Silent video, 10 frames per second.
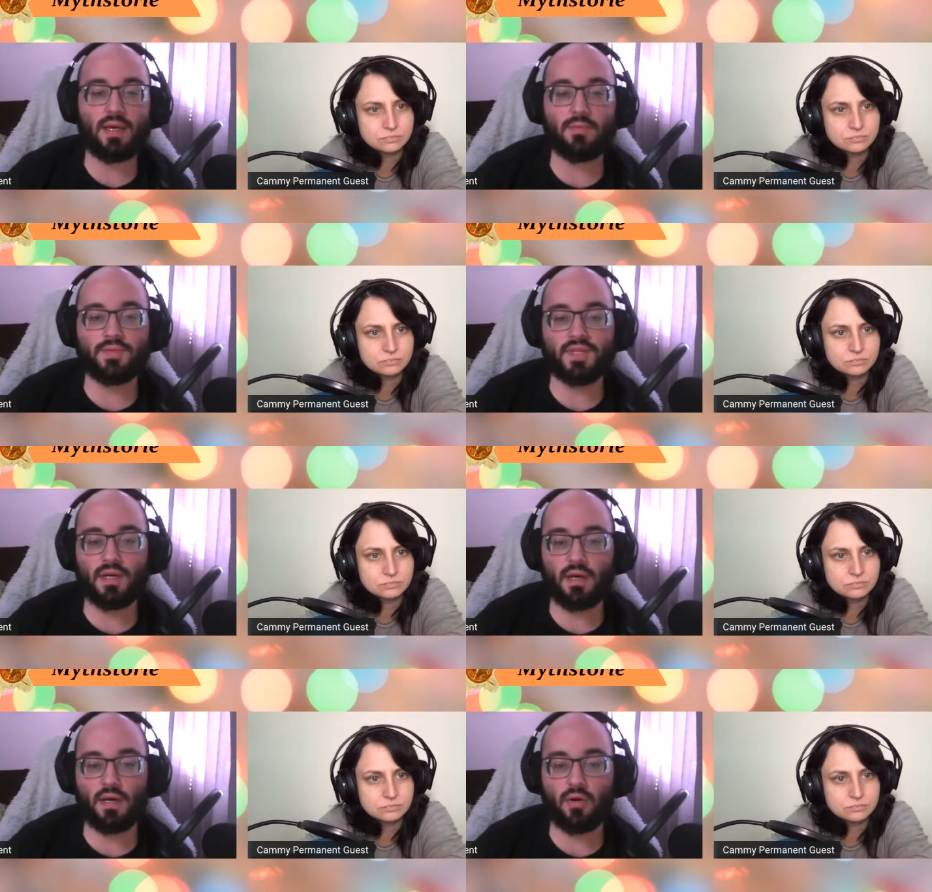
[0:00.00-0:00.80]
Speaker 1: He was
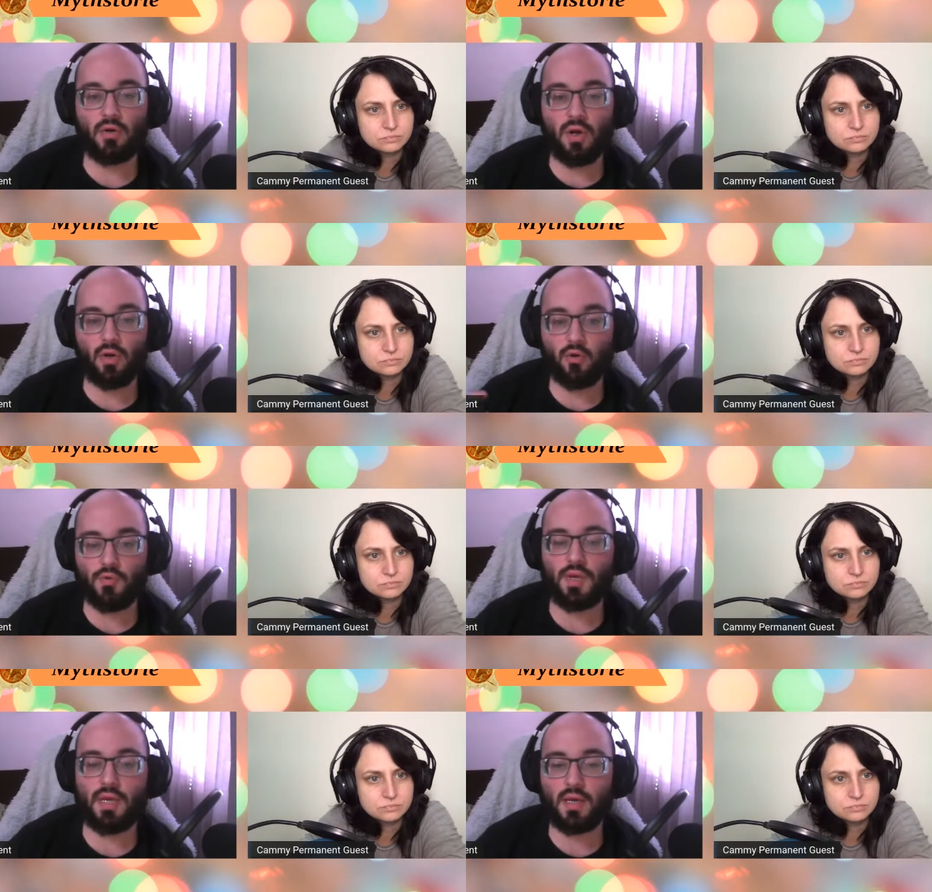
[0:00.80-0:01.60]
a, a, a,
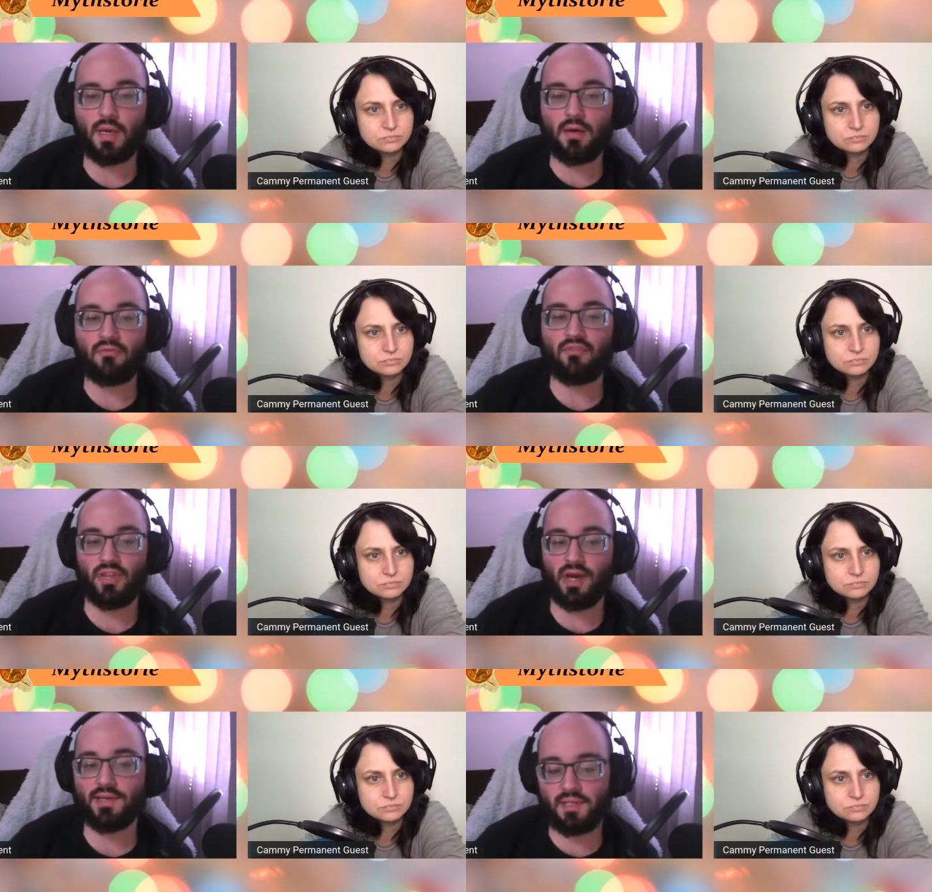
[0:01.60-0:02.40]
Greek
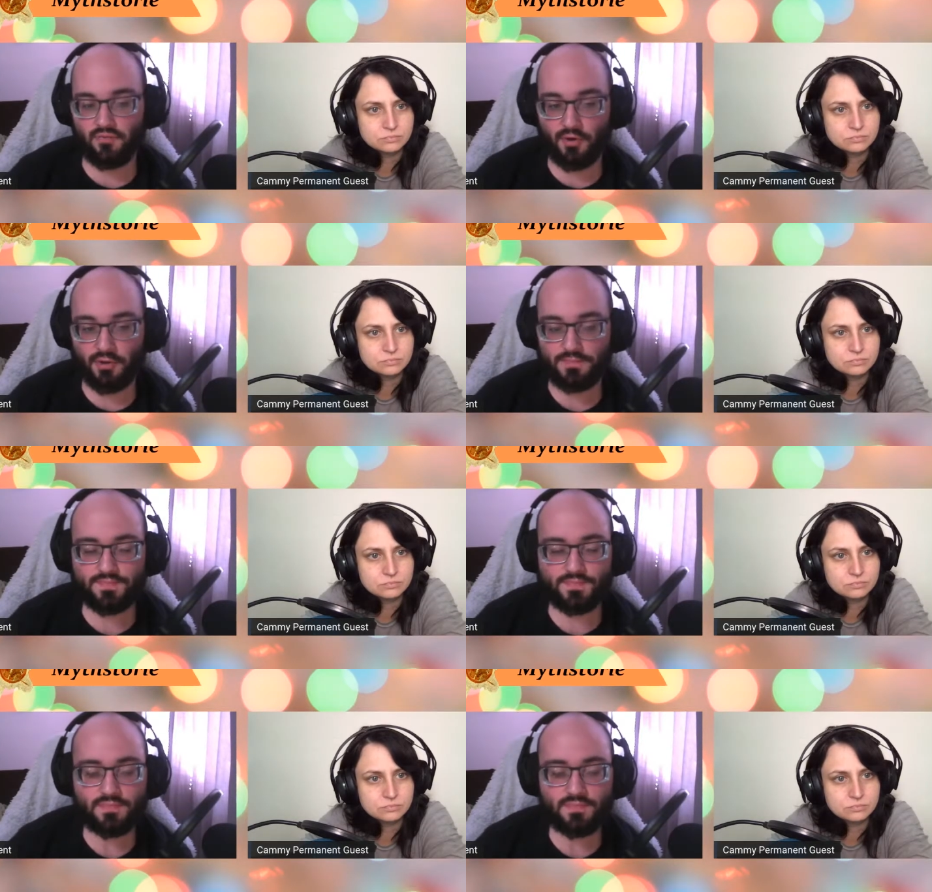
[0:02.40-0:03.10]
philosopher.